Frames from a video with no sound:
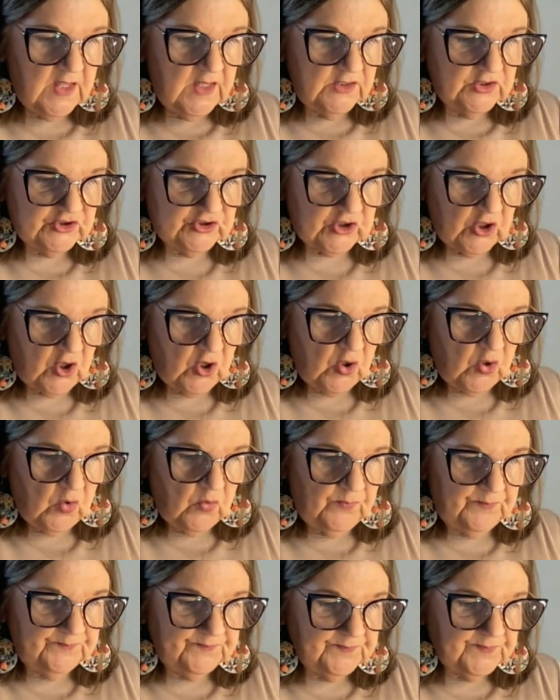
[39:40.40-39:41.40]

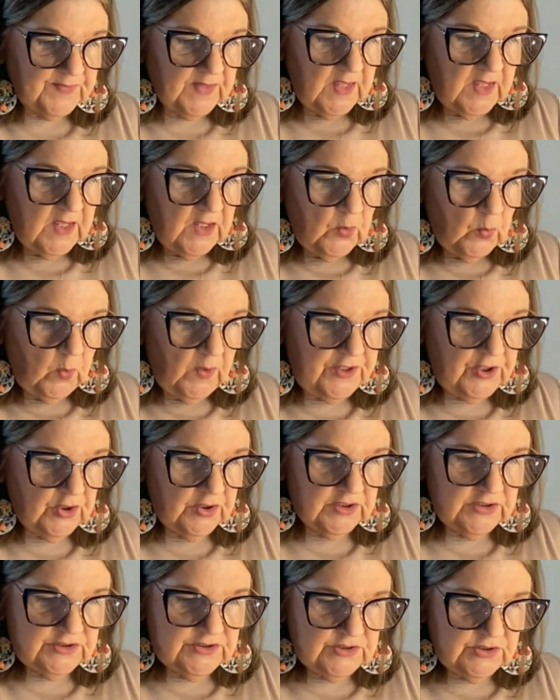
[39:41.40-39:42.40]
So what you
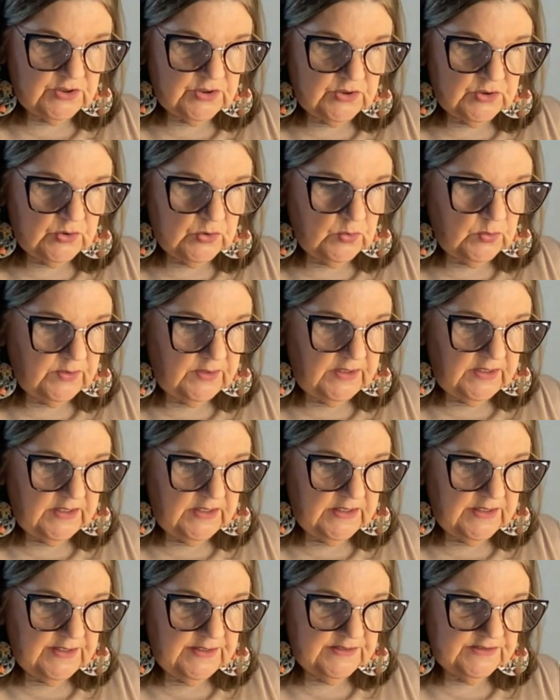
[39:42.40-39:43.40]
could do
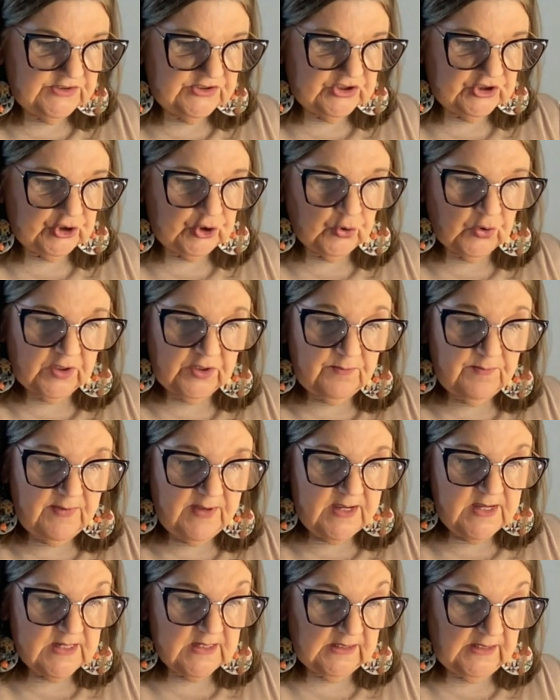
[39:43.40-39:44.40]
is you could
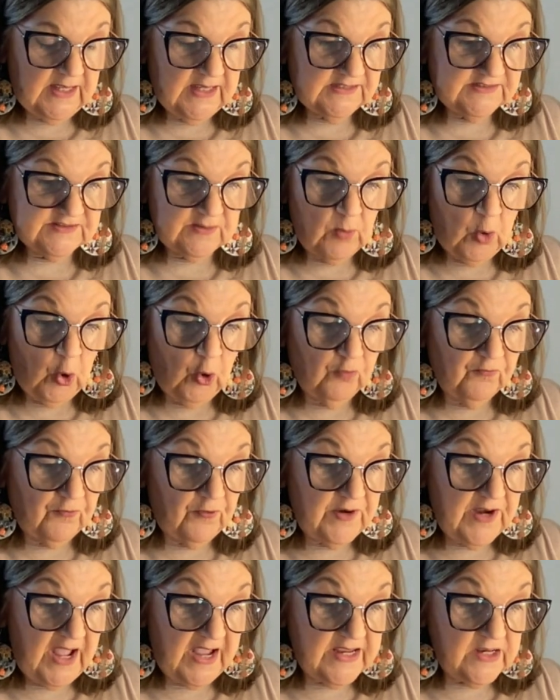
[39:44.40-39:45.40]
make like some
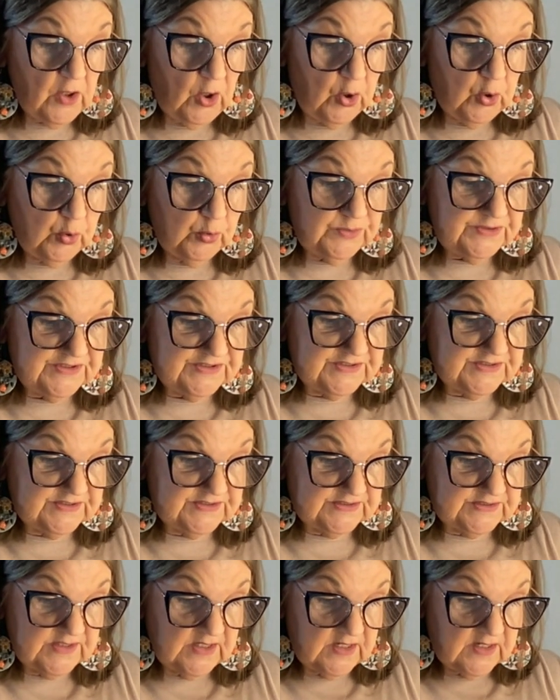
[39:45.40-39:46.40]
overnight
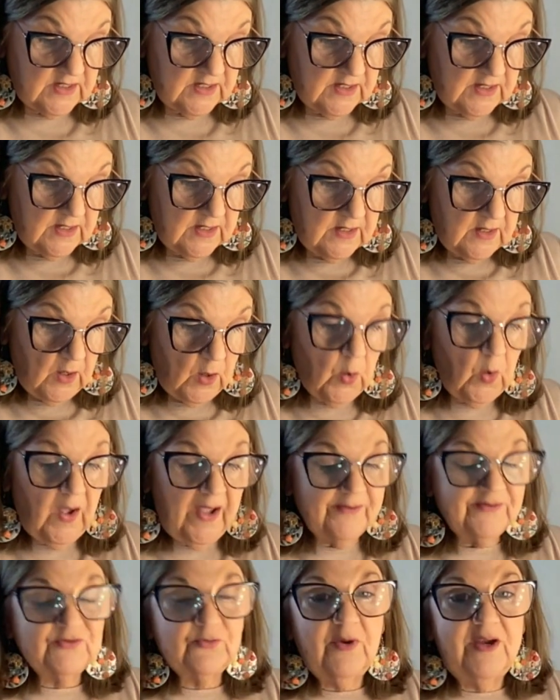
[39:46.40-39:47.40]
oats Oh,
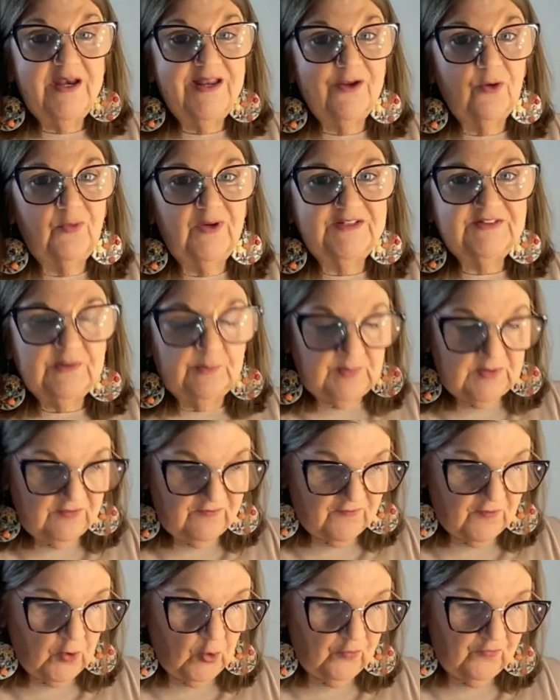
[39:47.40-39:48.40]
I was writing a recipe
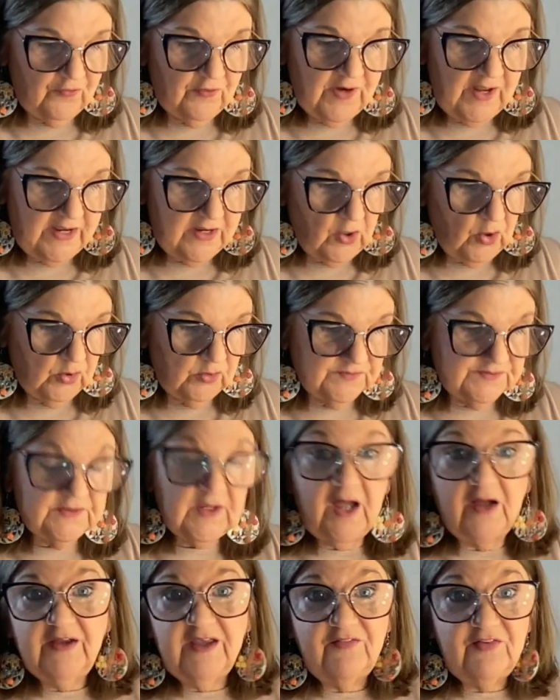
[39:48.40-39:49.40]
for overnight oats.
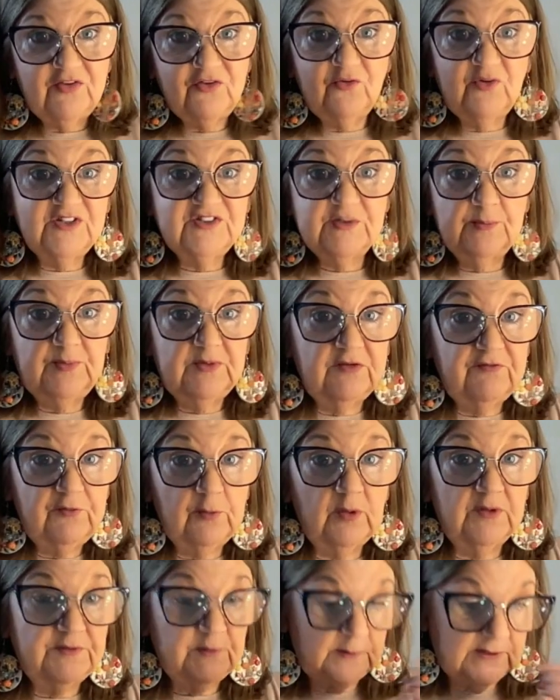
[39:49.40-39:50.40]
I'll give you the recipe if you
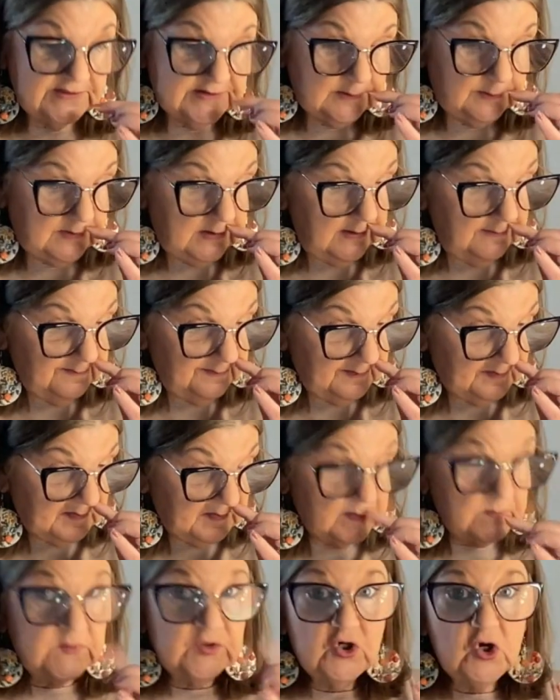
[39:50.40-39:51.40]
want the recipe.
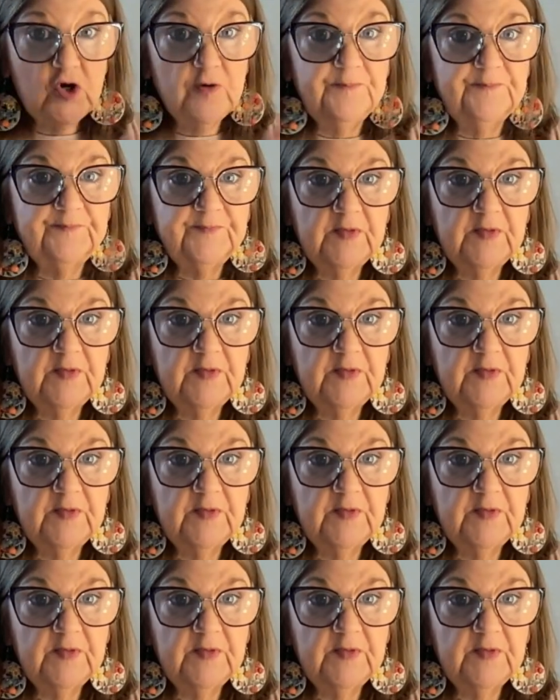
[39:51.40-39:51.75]
Sure.